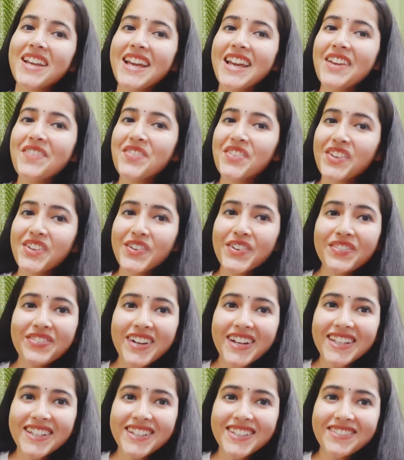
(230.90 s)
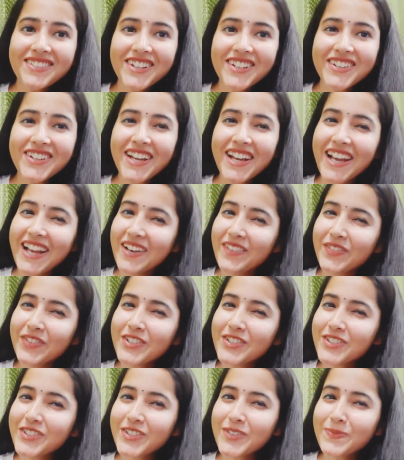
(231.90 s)
if you find this video helpful,
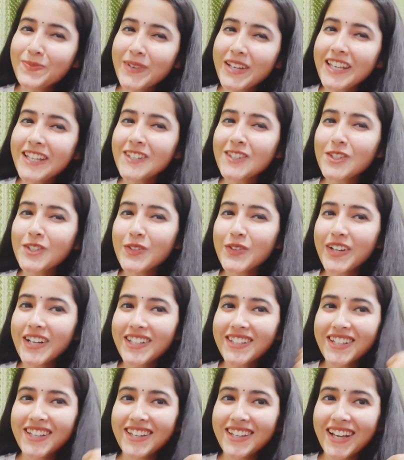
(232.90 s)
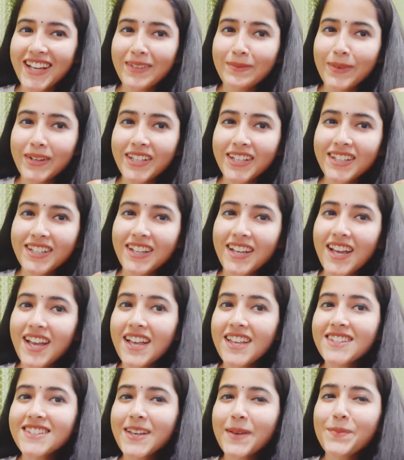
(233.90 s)
so please do hit the like button,
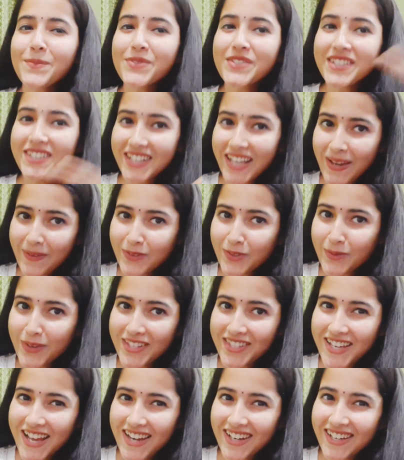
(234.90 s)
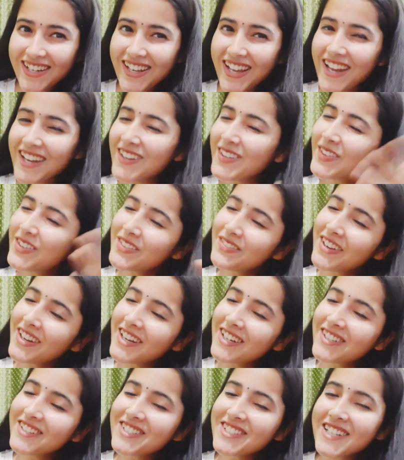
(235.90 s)
subscribe to my channel, and don't
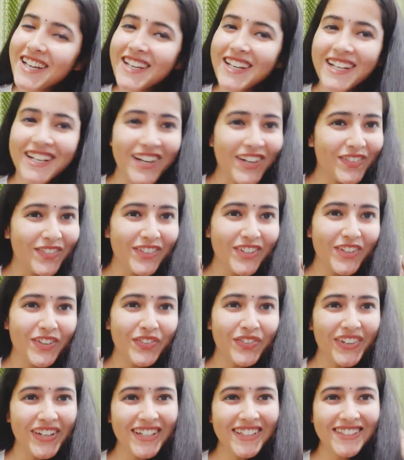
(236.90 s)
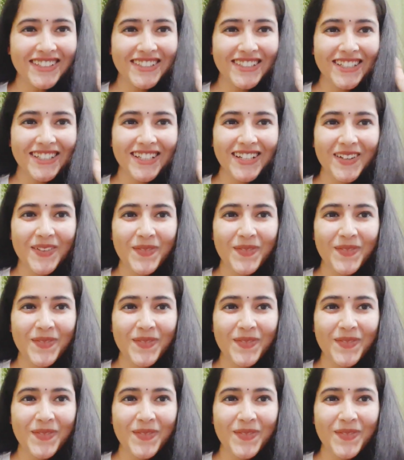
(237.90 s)
forget to share it out with your friends.